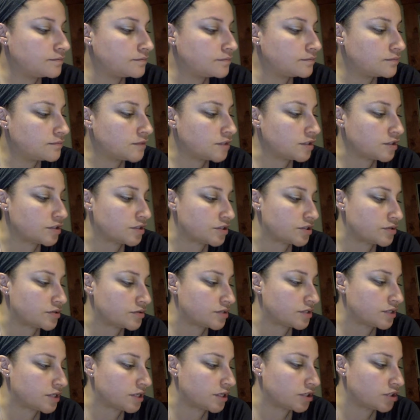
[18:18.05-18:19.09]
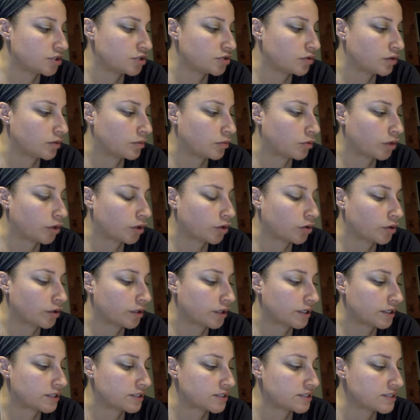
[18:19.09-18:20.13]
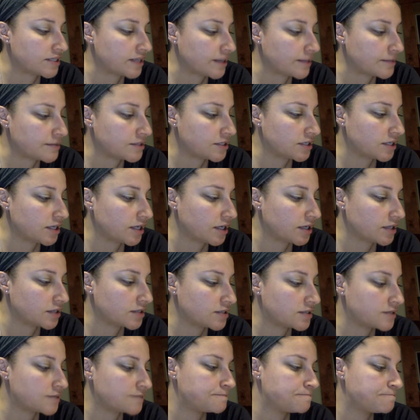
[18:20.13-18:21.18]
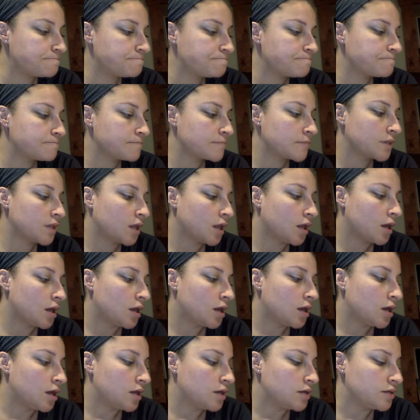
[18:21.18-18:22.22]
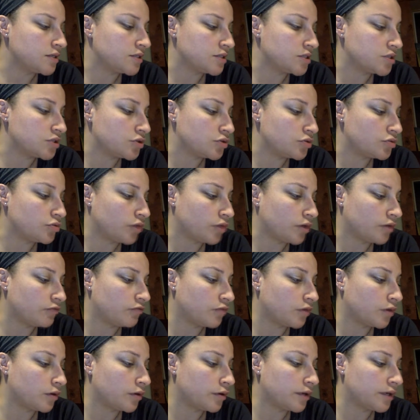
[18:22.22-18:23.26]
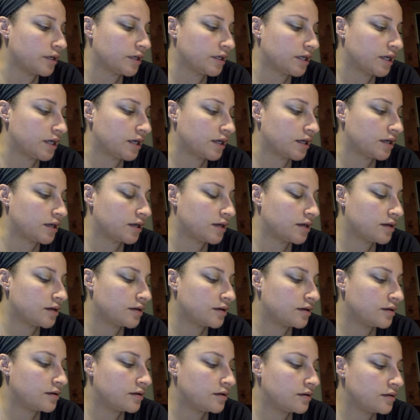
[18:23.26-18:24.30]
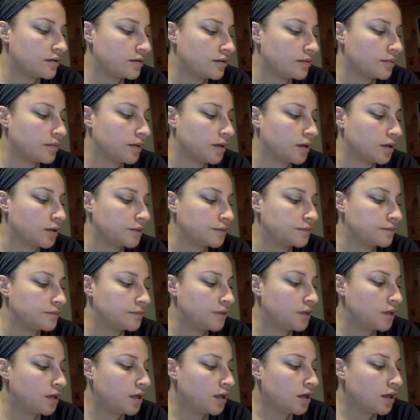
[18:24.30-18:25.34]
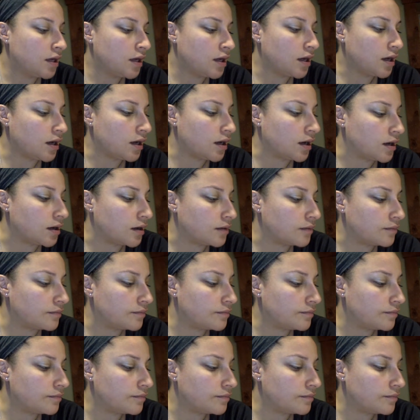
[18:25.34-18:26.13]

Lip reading: Does the student take 2 or more coordinated steps in kicks? Does the student run forward and kick the ball? And